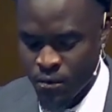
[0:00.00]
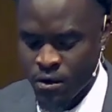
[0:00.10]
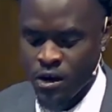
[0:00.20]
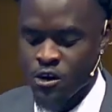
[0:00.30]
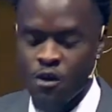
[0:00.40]

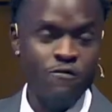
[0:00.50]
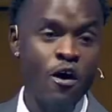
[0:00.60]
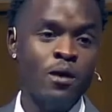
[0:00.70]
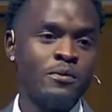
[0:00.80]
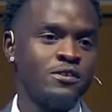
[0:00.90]
I know
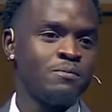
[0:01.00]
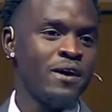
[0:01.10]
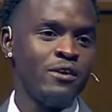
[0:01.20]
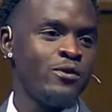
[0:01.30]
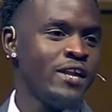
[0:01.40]
farmers
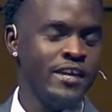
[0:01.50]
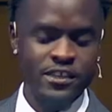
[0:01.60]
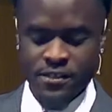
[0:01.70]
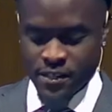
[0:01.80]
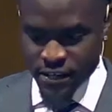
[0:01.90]
might relate
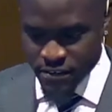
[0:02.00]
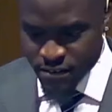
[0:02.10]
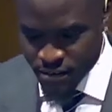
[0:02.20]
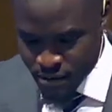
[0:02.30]
to this.